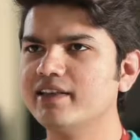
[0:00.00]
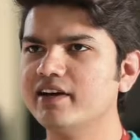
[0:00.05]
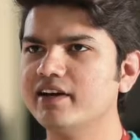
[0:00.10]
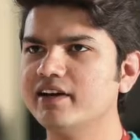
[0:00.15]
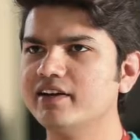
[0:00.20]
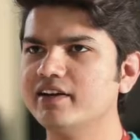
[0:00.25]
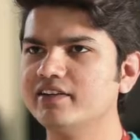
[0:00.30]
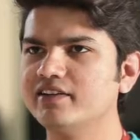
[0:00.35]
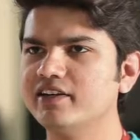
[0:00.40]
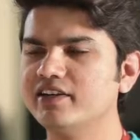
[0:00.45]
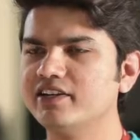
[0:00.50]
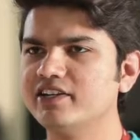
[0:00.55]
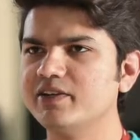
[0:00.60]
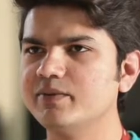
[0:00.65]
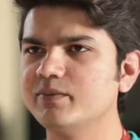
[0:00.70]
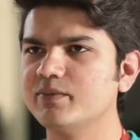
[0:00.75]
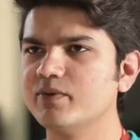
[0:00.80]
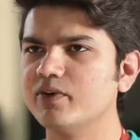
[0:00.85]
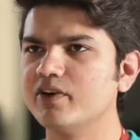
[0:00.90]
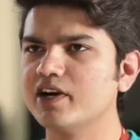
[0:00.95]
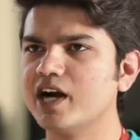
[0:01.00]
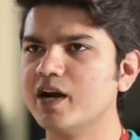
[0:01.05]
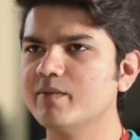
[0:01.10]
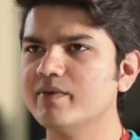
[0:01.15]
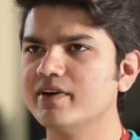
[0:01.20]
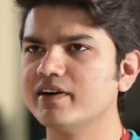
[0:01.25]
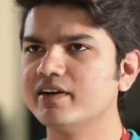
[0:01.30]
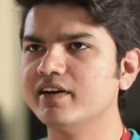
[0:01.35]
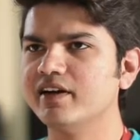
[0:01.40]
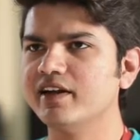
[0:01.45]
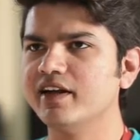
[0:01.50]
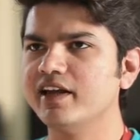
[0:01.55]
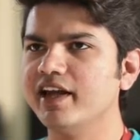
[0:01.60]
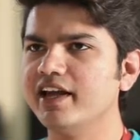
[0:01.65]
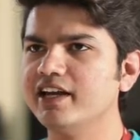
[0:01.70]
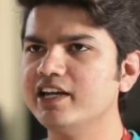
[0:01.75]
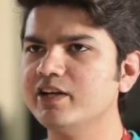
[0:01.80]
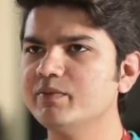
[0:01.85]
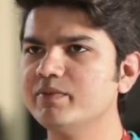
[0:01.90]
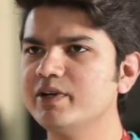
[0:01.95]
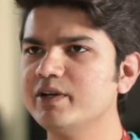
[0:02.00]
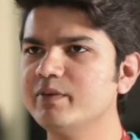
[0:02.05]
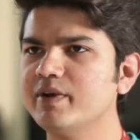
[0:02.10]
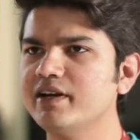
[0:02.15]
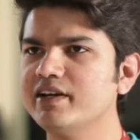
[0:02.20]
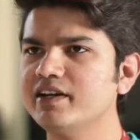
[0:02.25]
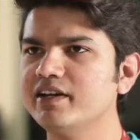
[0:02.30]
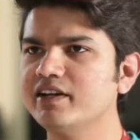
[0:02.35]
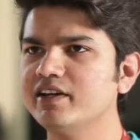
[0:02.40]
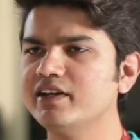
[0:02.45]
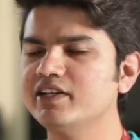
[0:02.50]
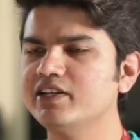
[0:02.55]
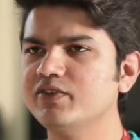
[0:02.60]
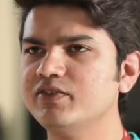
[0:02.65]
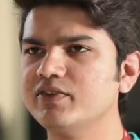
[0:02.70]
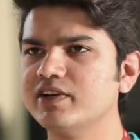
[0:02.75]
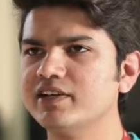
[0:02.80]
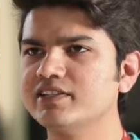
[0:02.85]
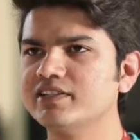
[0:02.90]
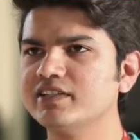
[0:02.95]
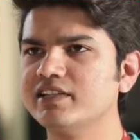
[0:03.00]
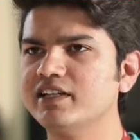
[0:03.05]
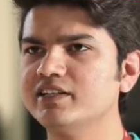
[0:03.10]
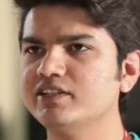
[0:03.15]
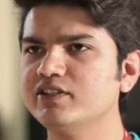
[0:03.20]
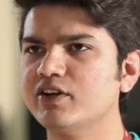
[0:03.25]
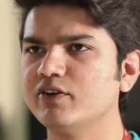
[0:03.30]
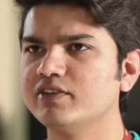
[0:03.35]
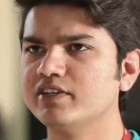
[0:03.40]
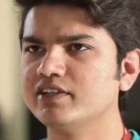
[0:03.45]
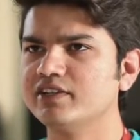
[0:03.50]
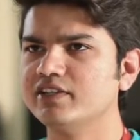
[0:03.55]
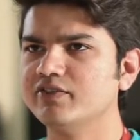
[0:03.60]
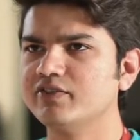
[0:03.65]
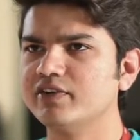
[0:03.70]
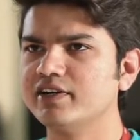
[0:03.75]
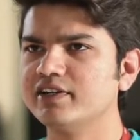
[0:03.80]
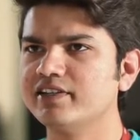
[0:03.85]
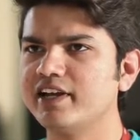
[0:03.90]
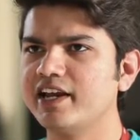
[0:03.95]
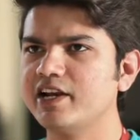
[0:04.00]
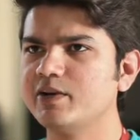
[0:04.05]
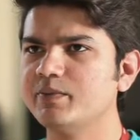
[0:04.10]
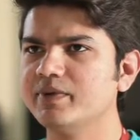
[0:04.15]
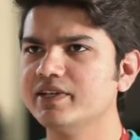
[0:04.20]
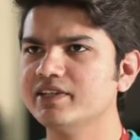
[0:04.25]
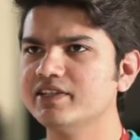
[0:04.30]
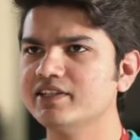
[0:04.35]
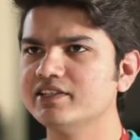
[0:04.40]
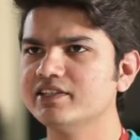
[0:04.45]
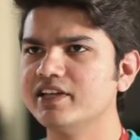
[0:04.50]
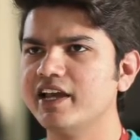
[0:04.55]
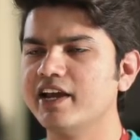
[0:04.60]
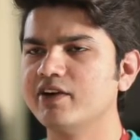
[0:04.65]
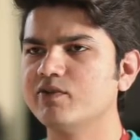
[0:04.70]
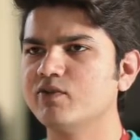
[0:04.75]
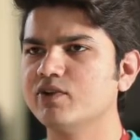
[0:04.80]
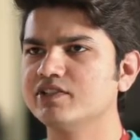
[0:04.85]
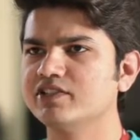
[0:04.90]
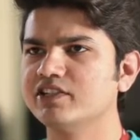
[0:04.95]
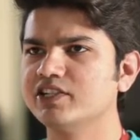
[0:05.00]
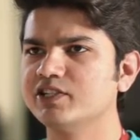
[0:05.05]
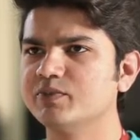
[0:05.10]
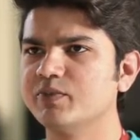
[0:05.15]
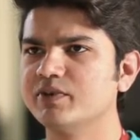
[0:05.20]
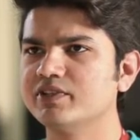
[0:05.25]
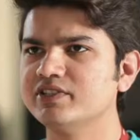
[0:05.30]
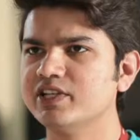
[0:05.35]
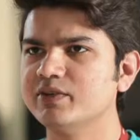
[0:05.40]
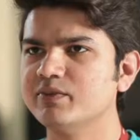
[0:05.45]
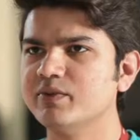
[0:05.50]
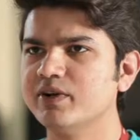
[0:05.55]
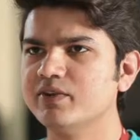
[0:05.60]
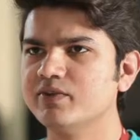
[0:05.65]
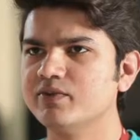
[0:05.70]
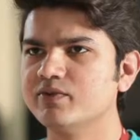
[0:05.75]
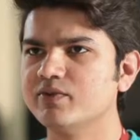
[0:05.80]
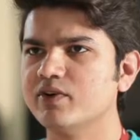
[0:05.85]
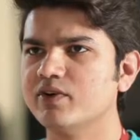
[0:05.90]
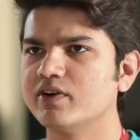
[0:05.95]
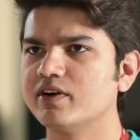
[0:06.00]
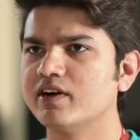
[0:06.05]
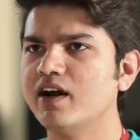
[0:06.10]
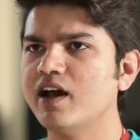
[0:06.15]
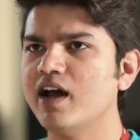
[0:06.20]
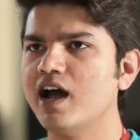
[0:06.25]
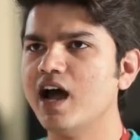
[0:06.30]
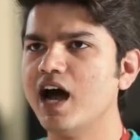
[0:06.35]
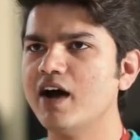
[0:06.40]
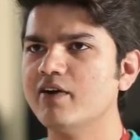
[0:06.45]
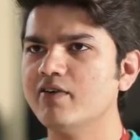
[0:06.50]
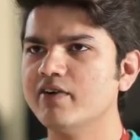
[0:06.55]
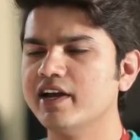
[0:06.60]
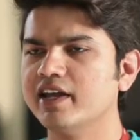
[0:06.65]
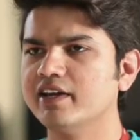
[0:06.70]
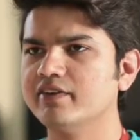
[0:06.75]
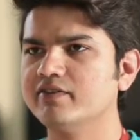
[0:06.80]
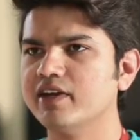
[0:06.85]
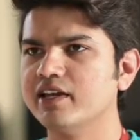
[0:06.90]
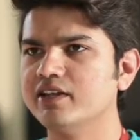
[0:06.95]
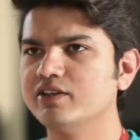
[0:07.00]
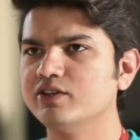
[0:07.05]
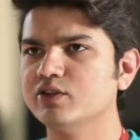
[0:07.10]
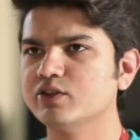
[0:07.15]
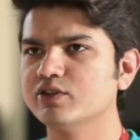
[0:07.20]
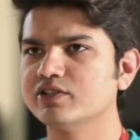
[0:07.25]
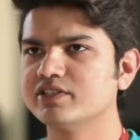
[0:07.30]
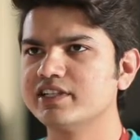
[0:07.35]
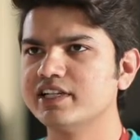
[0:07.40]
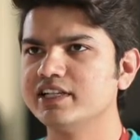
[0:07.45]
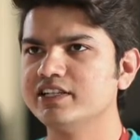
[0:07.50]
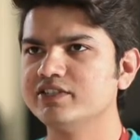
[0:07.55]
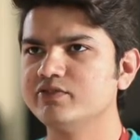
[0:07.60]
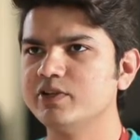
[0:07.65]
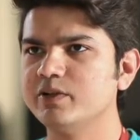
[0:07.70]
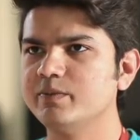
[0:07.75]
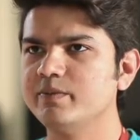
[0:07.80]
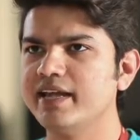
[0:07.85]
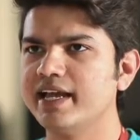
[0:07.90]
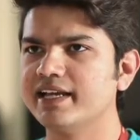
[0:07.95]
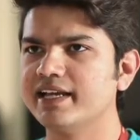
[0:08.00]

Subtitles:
the another team programmer and implemented the different skills of the different NPCs and was responsible for how and when those skills will be